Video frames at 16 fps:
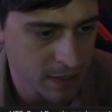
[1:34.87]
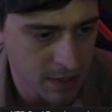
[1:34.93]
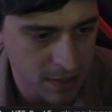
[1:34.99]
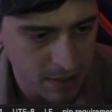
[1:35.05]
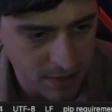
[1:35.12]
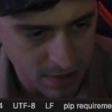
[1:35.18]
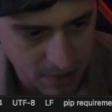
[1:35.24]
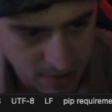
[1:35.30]

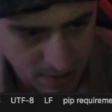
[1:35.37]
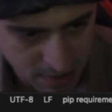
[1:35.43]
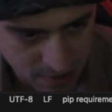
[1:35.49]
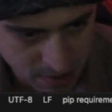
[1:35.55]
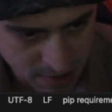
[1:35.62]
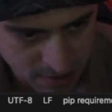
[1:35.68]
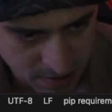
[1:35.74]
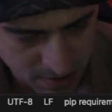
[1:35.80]

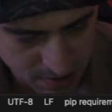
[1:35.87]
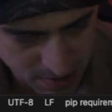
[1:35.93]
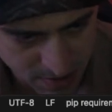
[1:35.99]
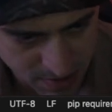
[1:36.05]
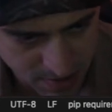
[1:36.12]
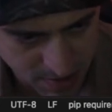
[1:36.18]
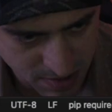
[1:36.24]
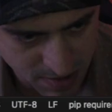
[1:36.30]

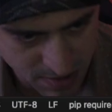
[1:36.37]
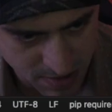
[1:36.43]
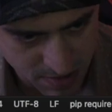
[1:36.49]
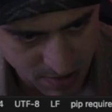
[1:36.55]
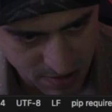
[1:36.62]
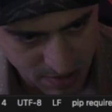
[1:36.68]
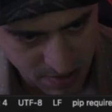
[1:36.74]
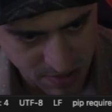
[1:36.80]

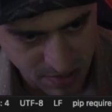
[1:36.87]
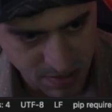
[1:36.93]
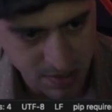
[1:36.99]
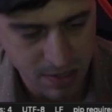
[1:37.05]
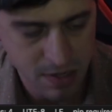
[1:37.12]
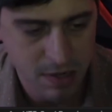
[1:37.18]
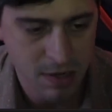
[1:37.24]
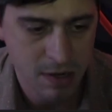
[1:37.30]

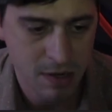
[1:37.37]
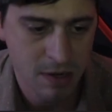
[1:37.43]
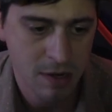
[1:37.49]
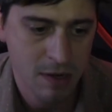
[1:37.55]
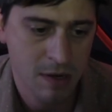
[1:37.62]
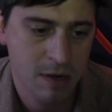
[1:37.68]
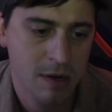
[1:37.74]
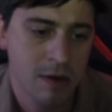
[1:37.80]

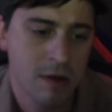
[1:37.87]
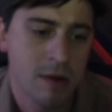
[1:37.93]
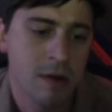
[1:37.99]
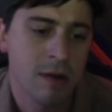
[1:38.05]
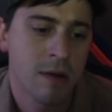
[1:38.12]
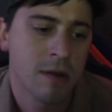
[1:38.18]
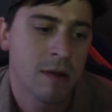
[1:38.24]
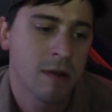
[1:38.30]

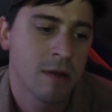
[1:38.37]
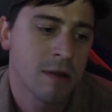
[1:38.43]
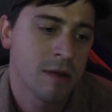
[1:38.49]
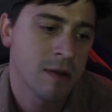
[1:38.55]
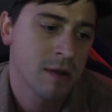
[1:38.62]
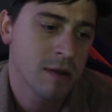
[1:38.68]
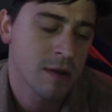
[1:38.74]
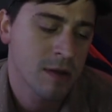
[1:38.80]

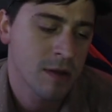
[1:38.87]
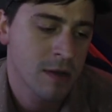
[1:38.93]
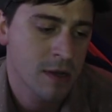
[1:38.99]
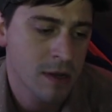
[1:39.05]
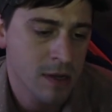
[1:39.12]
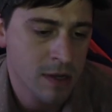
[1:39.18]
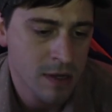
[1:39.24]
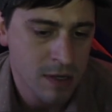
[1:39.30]

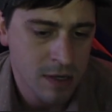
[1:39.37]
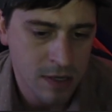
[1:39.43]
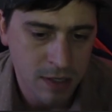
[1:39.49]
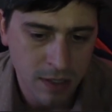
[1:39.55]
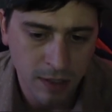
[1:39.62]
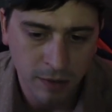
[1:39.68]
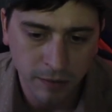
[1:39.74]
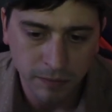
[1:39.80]

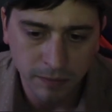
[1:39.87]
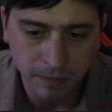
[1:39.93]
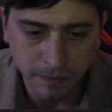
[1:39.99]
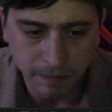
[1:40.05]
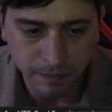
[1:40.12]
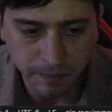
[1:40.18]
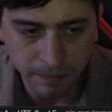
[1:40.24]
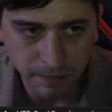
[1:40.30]

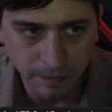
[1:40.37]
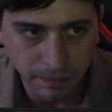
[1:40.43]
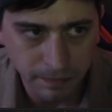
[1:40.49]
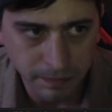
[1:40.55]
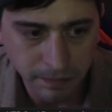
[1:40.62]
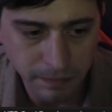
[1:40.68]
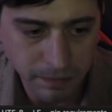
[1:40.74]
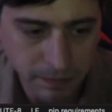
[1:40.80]

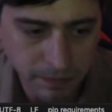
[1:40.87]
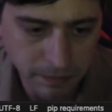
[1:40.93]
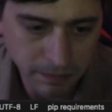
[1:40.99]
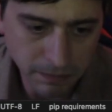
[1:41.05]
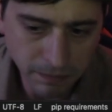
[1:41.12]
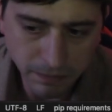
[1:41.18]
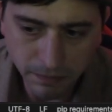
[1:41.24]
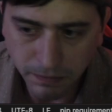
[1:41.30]

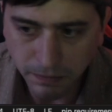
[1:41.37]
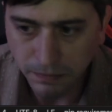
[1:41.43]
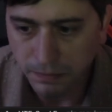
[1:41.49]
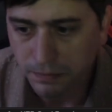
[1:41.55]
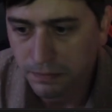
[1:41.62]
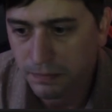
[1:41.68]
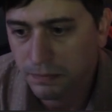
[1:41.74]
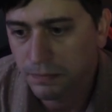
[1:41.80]

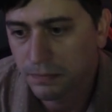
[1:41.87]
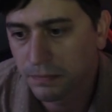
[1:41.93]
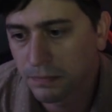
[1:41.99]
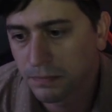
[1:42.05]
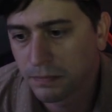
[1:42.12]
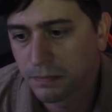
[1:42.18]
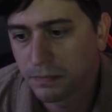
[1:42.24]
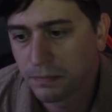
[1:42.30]

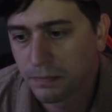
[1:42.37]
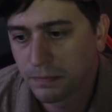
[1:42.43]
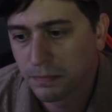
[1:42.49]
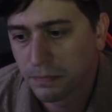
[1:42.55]
[no speech]